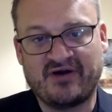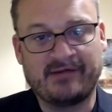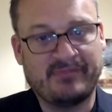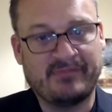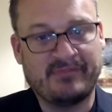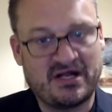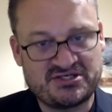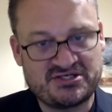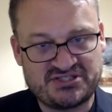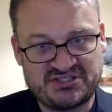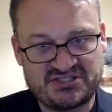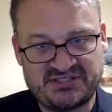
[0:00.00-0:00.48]

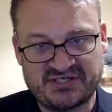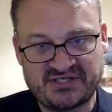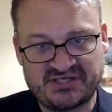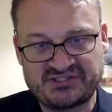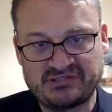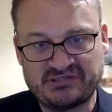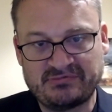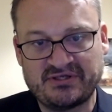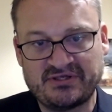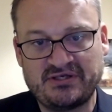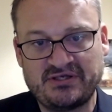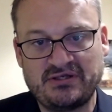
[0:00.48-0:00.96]
much detectable
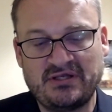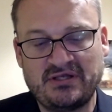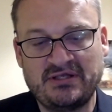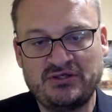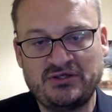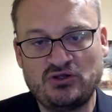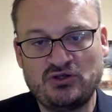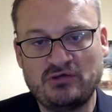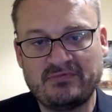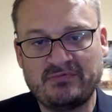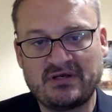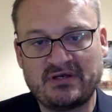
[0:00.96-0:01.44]
in
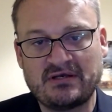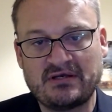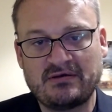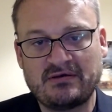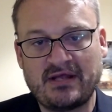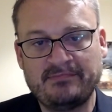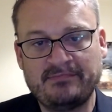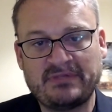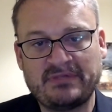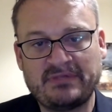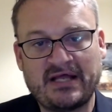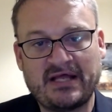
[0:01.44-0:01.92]
human in
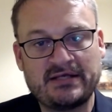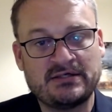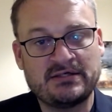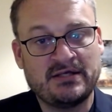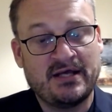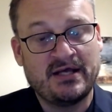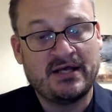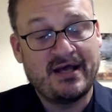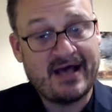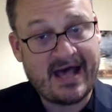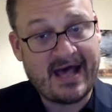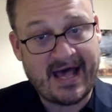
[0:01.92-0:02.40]
blood.
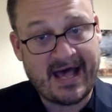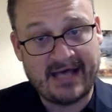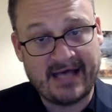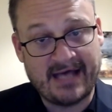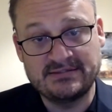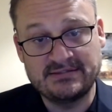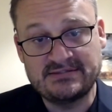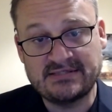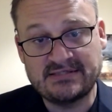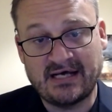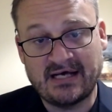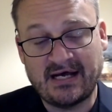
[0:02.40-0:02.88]

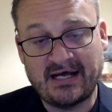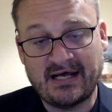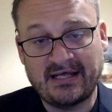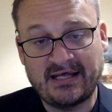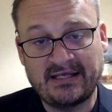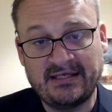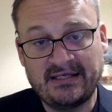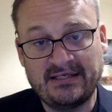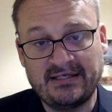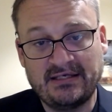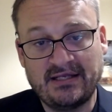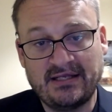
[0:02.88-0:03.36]

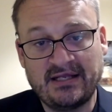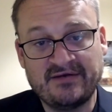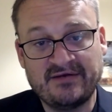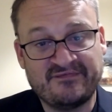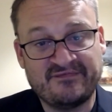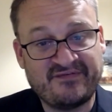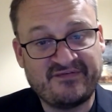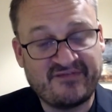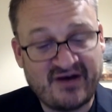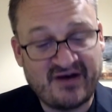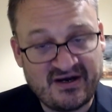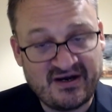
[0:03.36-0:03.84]
and in a
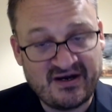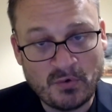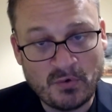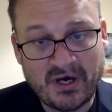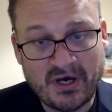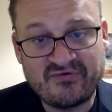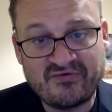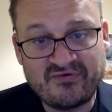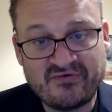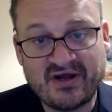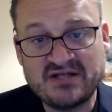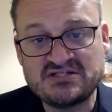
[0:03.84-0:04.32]
very wide
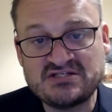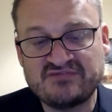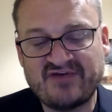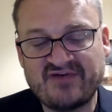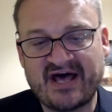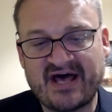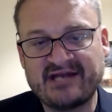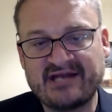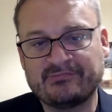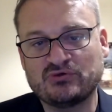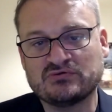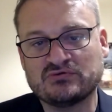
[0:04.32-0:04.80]
range of
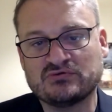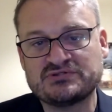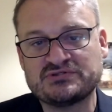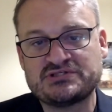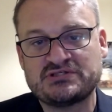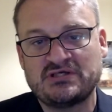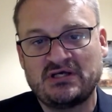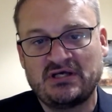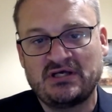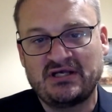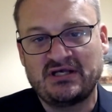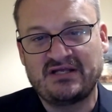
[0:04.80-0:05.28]
animals.
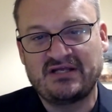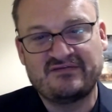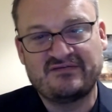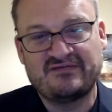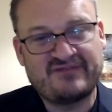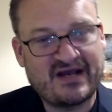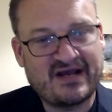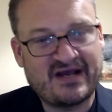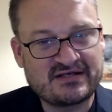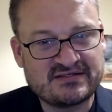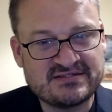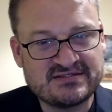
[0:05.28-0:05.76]
In
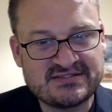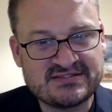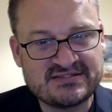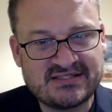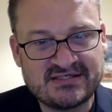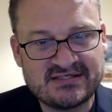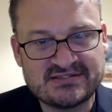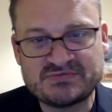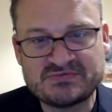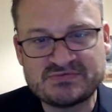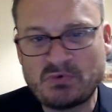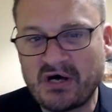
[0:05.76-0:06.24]
fact, things
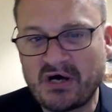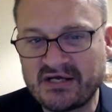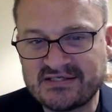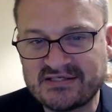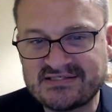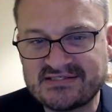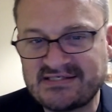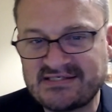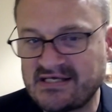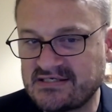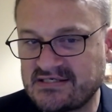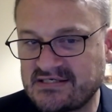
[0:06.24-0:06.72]
as wide as
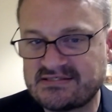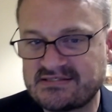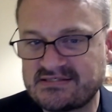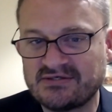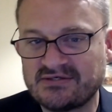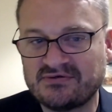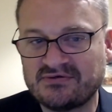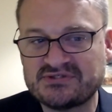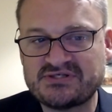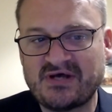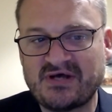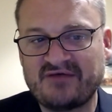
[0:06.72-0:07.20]
yeast
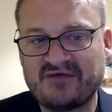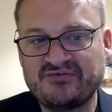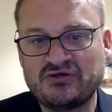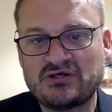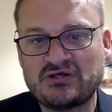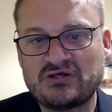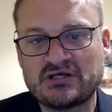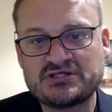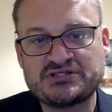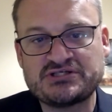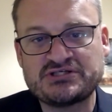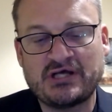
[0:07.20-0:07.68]
also have
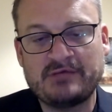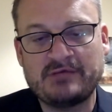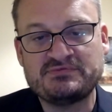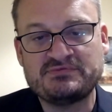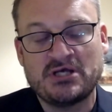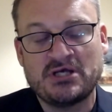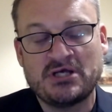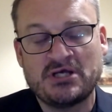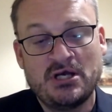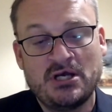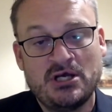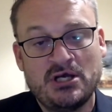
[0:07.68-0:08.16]
nucleosomes.
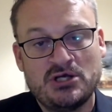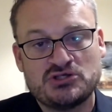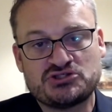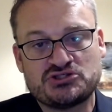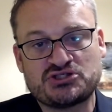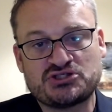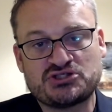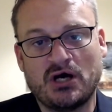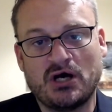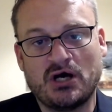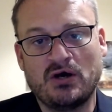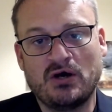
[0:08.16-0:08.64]

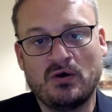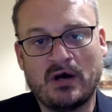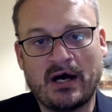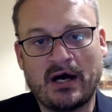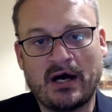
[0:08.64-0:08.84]
So